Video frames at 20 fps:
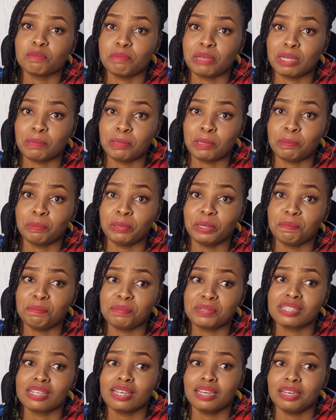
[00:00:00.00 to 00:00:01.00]
BB
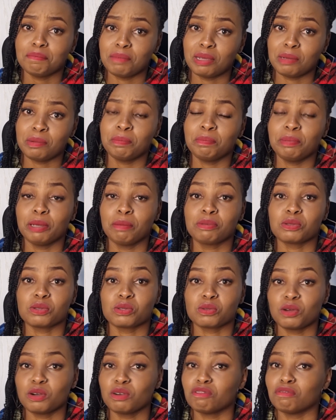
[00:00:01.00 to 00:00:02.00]
Pips. BB Pips
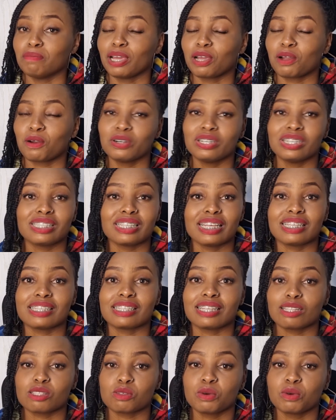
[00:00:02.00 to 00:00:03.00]
was one of my courses.
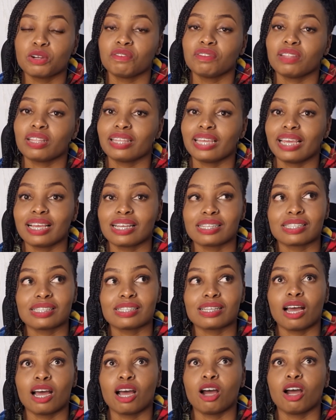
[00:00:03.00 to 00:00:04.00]
That's one of the things,
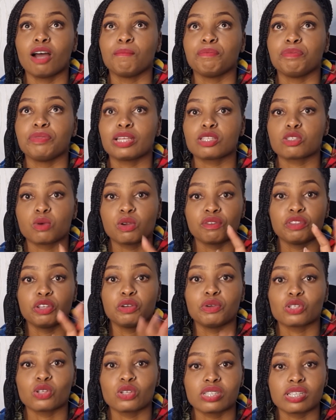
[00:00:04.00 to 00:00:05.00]
that's one of the
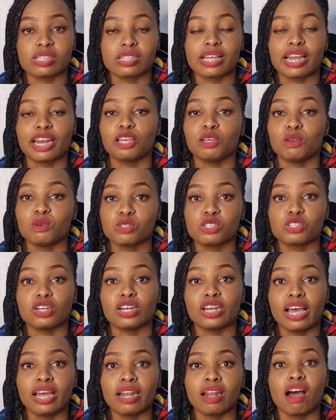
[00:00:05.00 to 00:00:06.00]
resources that I used to
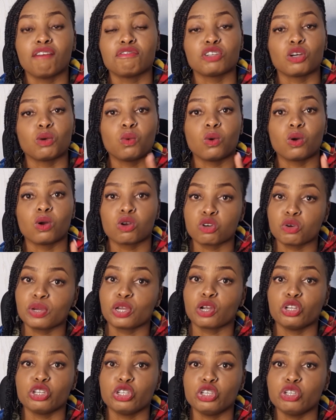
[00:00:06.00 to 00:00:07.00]
learn after
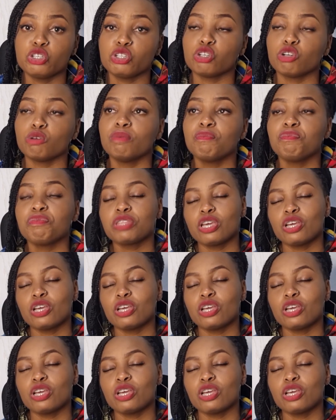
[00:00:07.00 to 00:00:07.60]
going on YouTube.